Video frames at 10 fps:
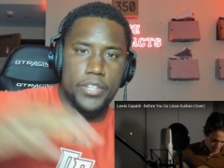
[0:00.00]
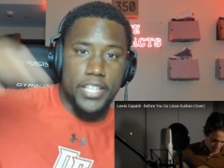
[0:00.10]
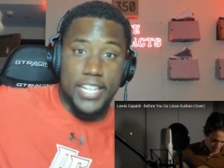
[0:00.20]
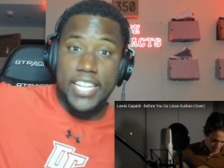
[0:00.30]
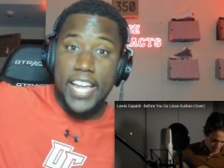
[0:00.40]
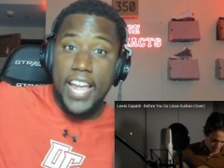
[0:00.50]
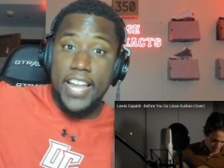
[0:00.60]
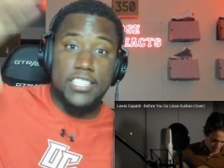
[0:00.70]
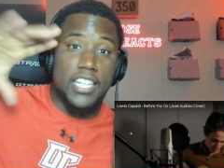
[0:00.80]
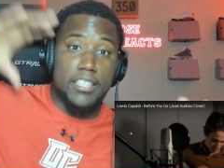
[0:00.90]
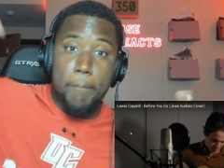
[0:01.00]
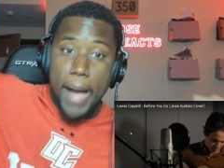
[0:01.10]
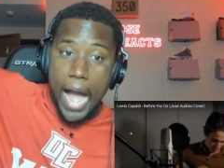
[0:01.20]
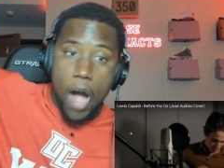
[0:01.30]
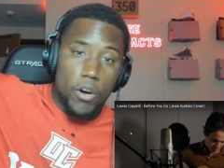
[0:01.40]
then at the end it's like the
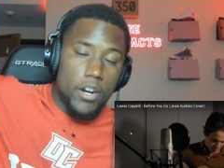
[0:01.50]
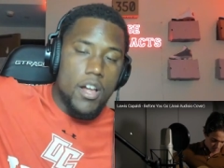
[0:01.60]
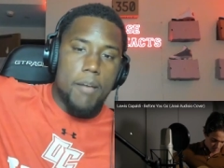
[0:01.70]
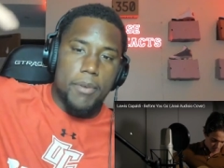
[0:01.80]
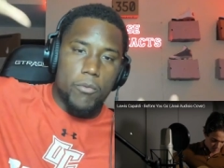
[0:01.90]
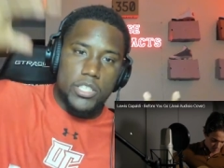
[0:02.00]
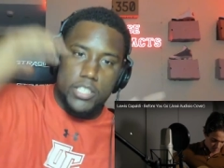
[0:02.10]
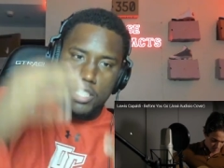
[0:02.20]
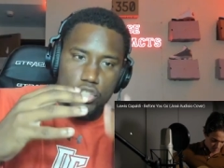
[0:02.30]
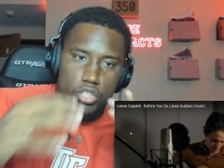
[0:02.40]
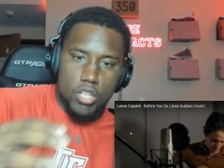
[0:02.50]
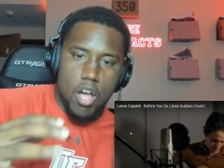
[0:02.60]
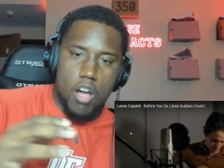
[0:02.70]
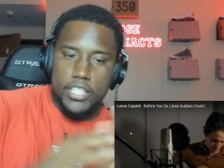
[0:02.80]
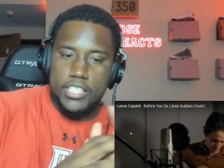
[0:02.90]
power. But with this
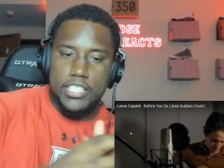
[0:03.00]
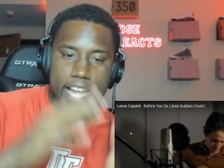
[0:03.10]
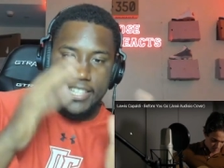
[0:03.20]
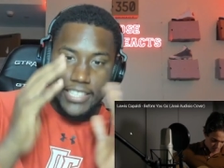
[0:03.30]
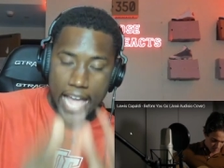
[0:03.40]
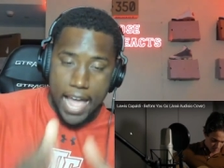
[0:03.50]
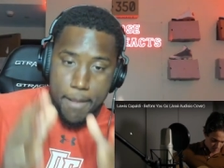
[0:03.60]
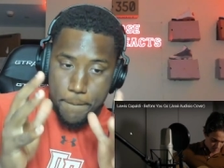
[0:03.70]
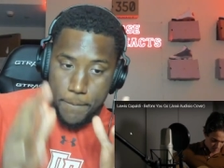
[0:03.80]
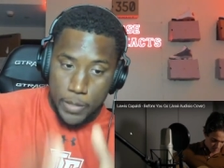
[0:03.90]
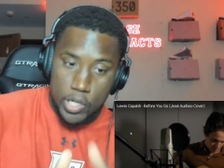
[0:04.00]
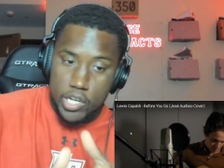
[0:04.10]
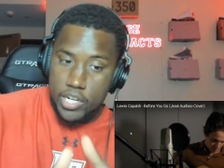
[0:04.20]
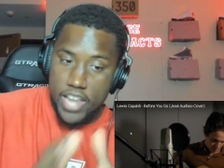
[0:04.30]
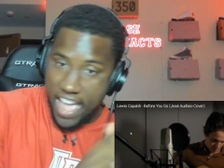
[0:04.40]
song, it's like that
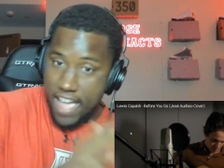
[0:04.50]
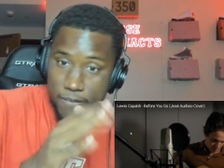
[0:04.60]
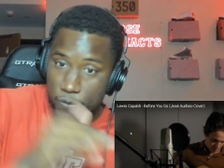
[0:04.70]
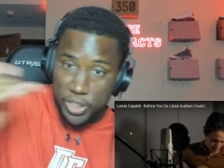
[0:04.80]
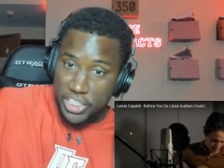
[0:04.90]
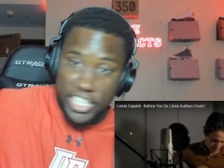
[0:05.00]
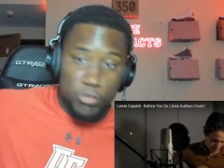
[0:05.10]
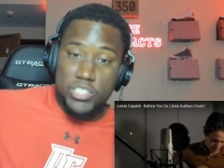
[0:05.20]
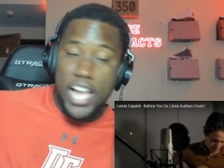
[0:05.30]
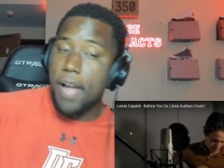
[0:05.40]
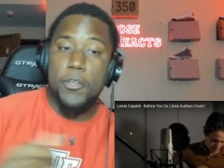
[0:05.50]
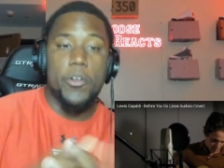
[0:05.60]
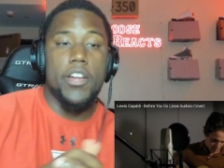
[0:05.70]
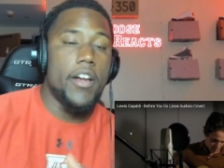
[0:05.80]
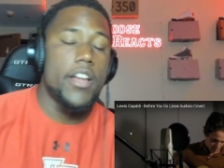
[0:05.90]
good every single time you
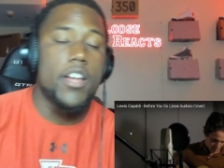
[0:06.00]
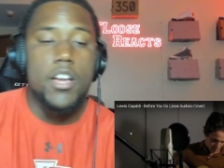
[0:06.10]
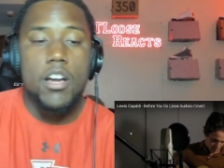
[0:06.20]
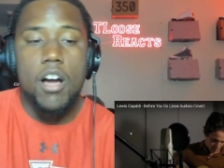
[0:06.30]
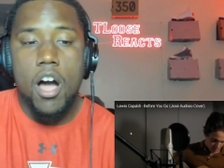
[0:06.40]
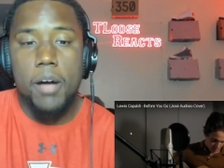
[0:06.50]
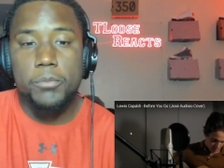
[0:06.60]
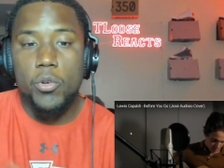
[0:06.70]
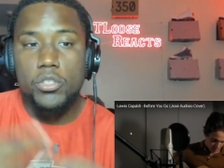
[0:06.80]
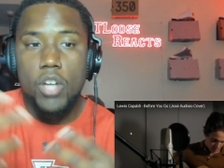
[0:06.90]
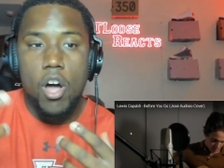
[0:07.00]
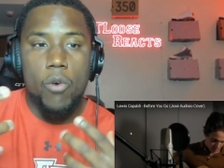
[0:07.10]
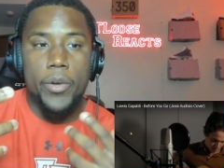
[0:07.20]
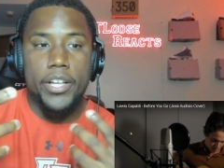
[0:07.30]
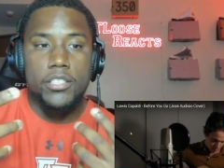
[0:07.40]
hear it. So it's
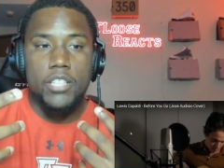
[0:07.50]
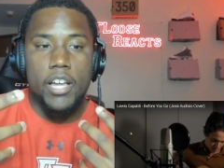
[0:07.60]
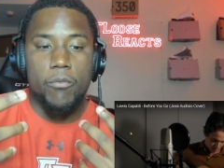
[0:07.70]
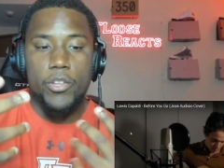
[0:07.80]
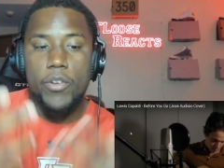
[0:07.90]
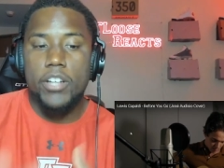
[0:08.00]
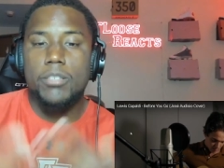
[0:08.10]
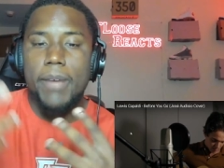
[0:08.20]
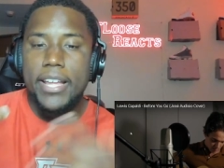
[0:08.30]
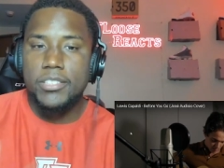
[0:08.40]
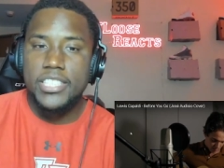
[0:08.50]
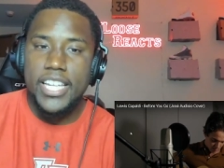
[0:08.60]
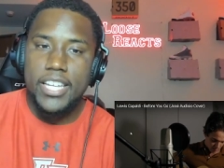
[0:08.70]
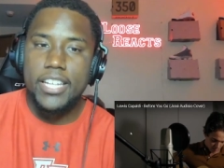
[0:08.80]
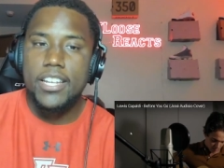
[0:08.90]
always like when you hear somebody else
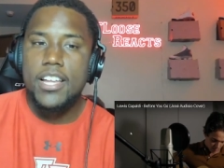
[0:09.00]
sing it,